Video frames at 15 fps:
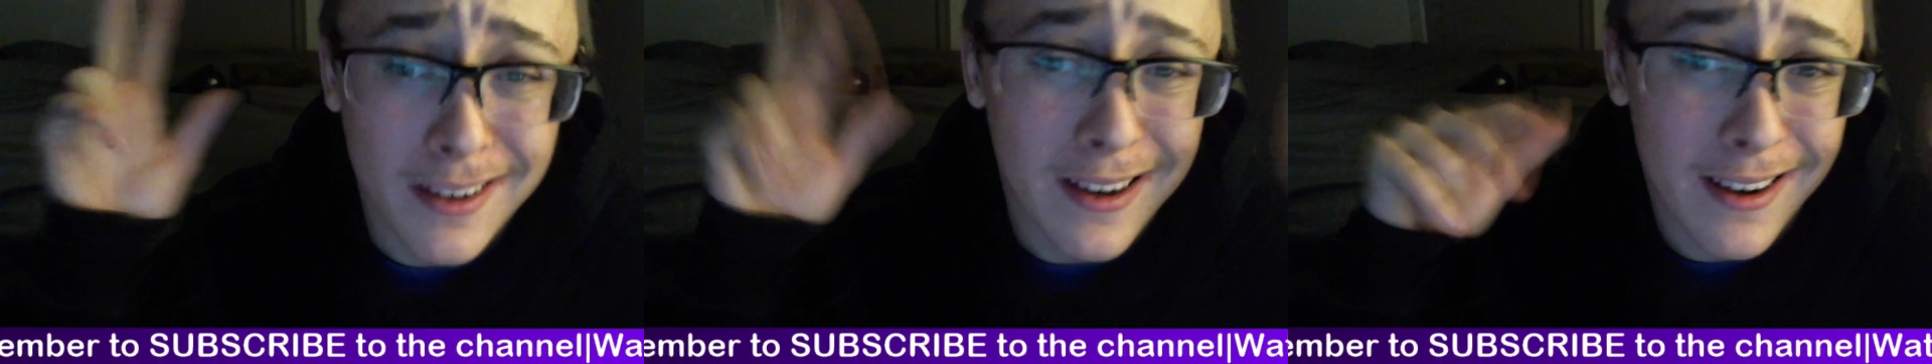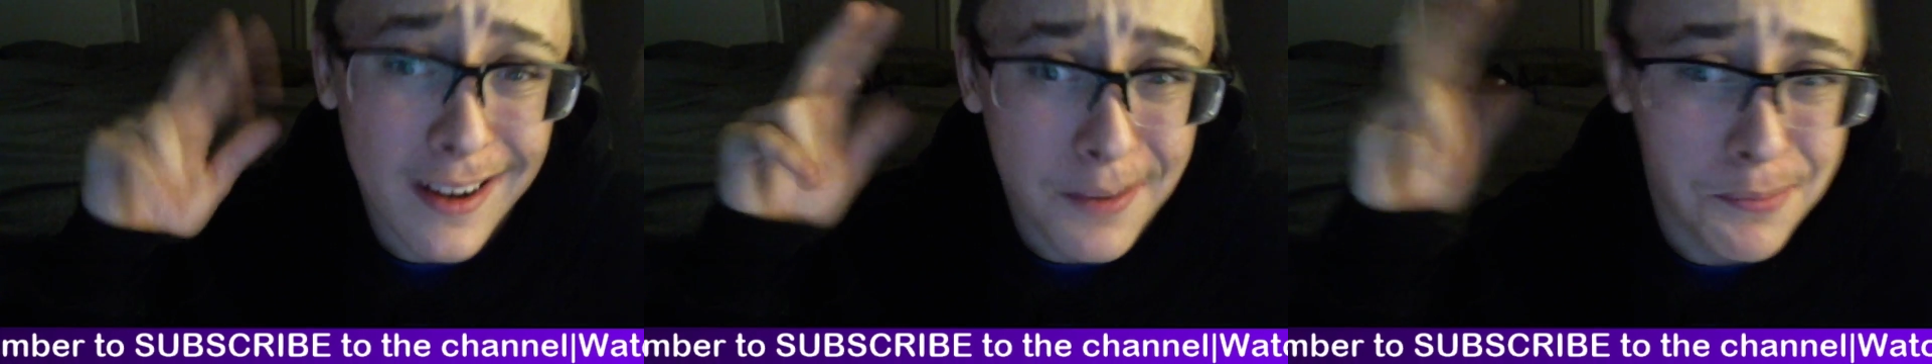
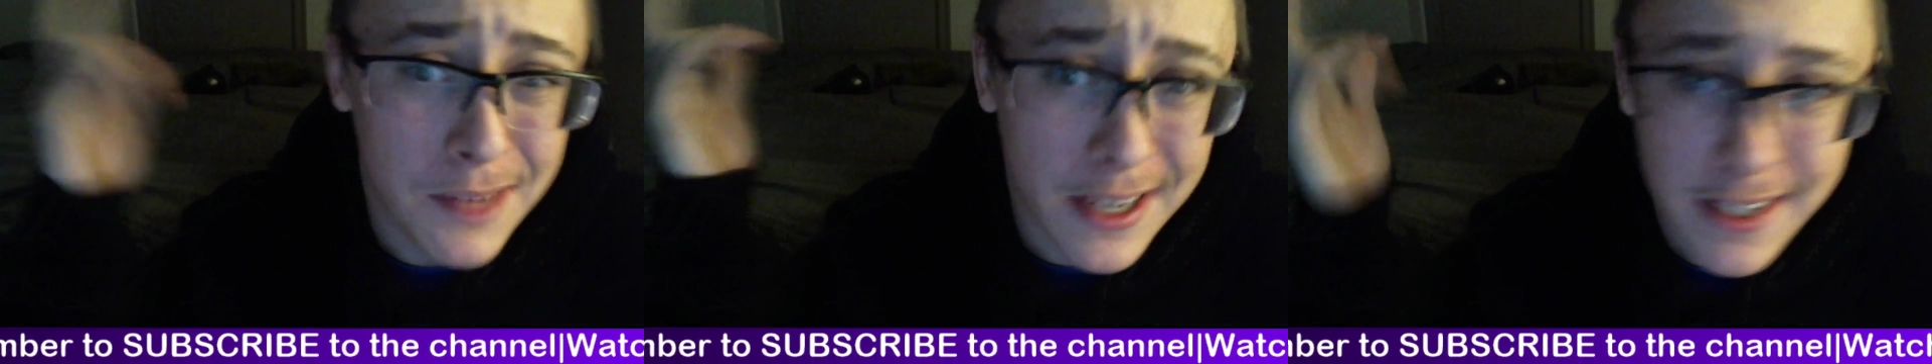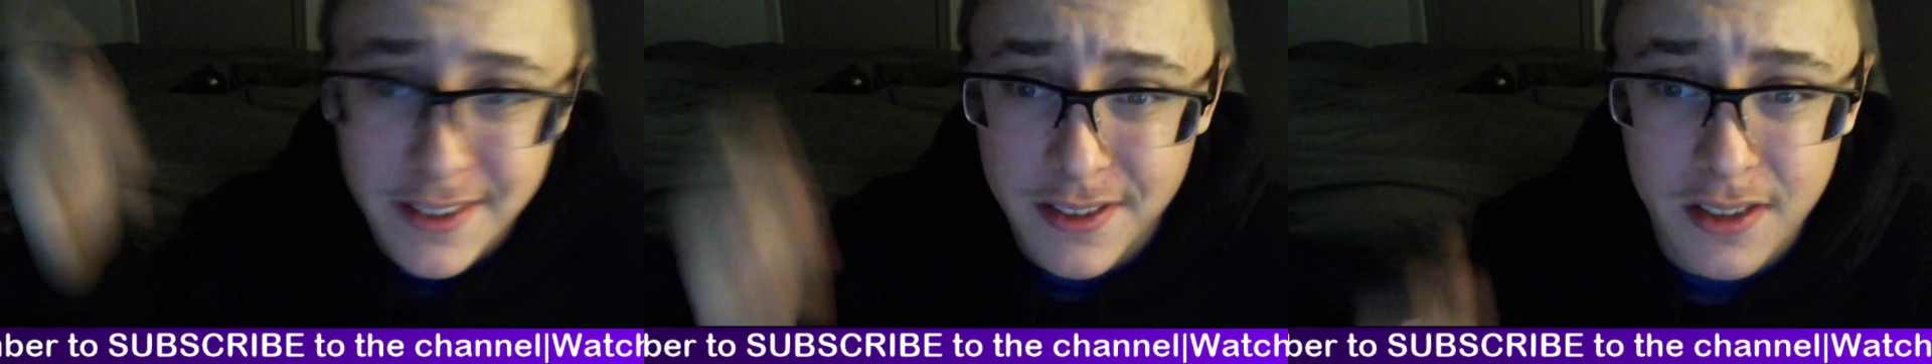got
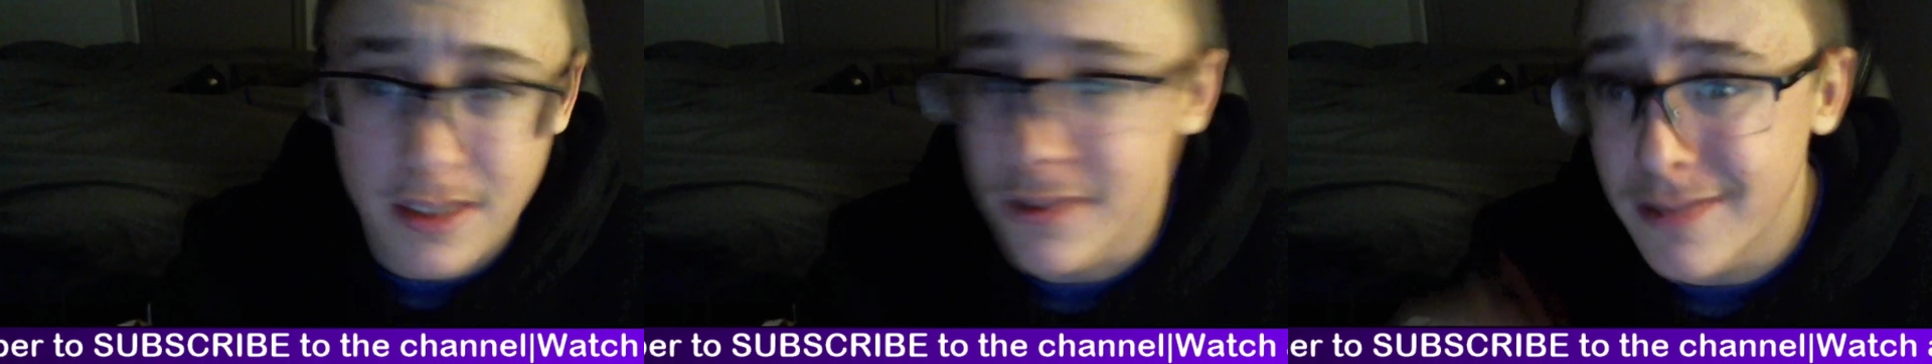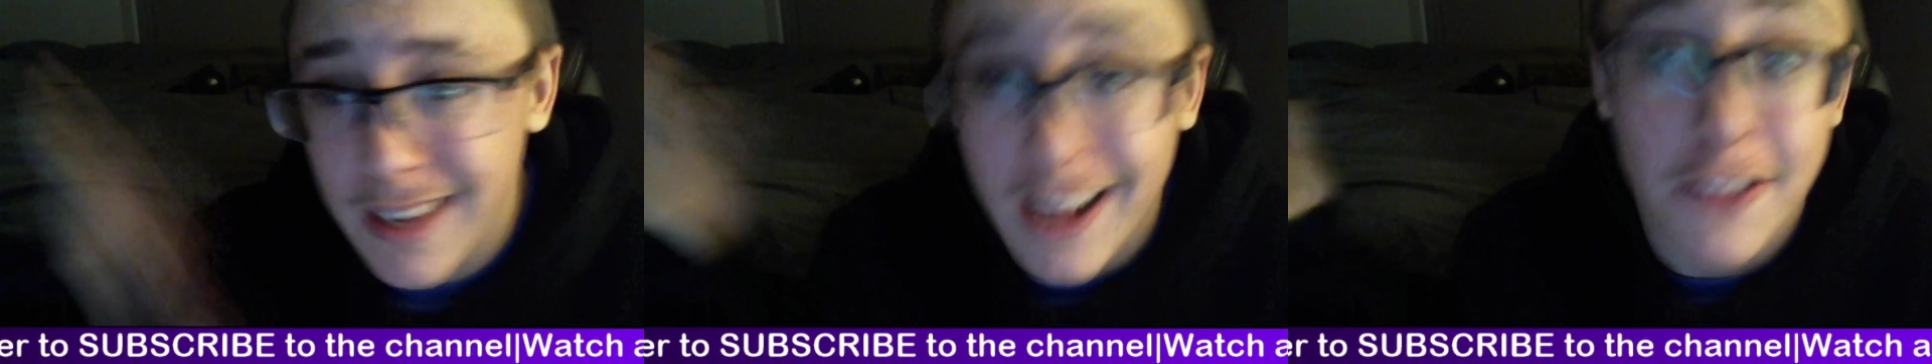updated.
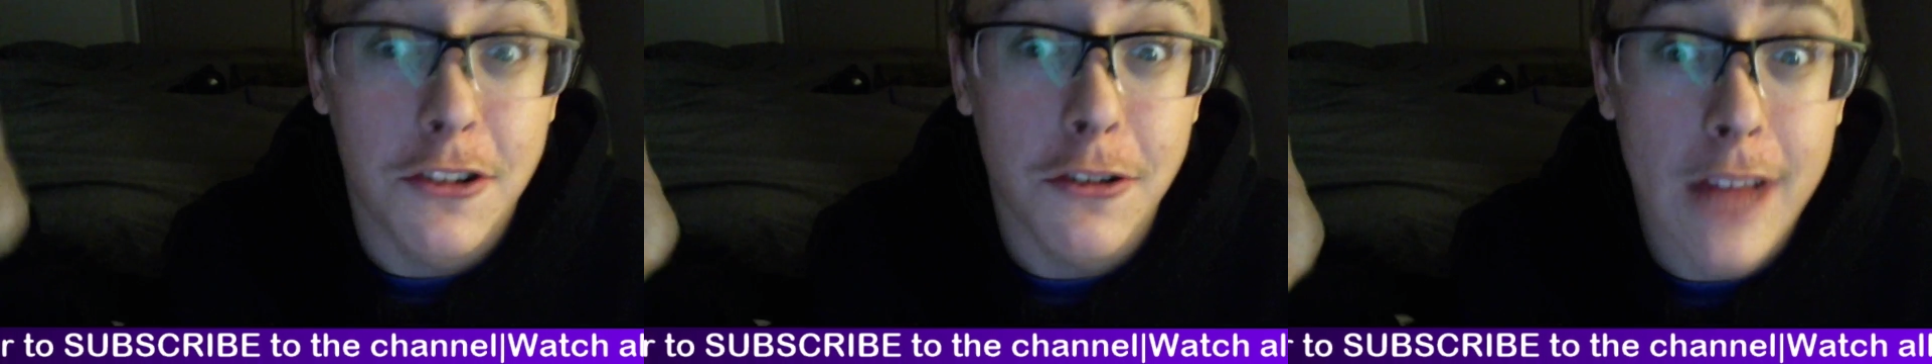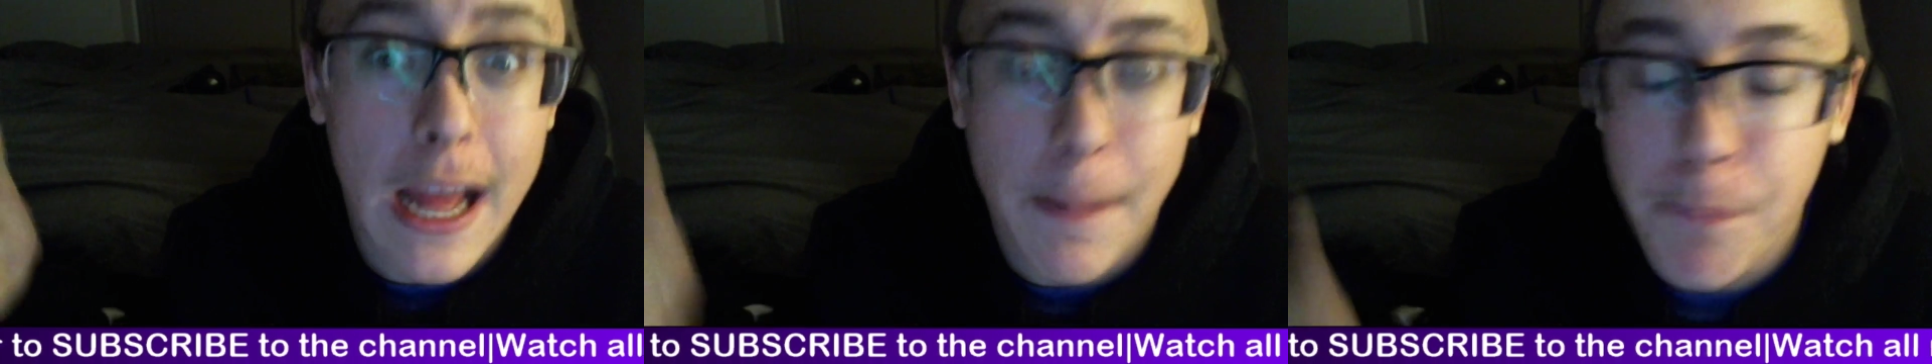So I'll do
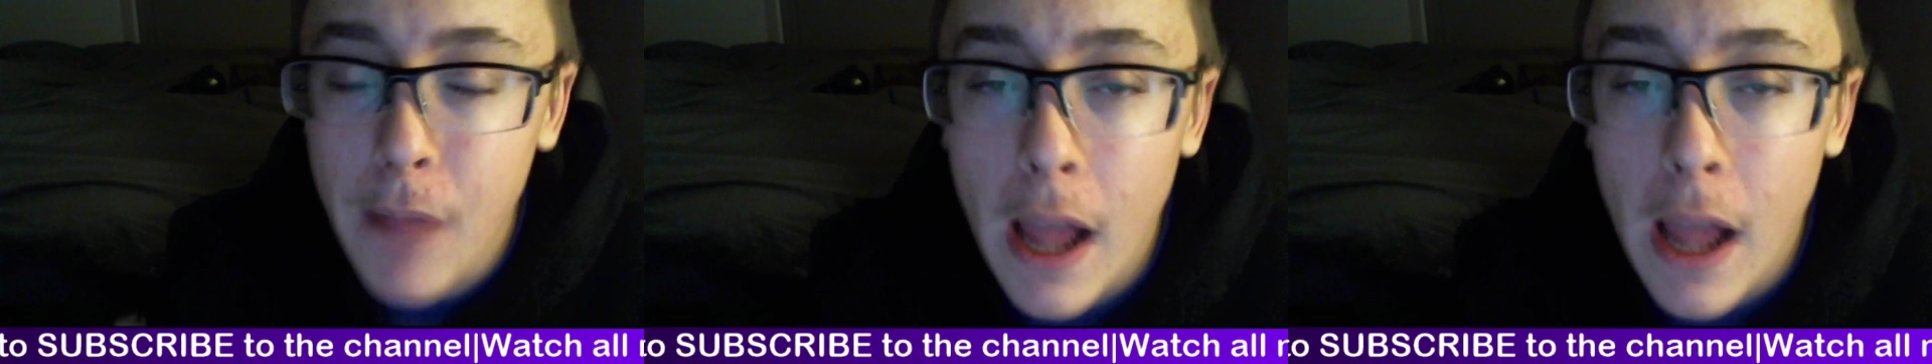that.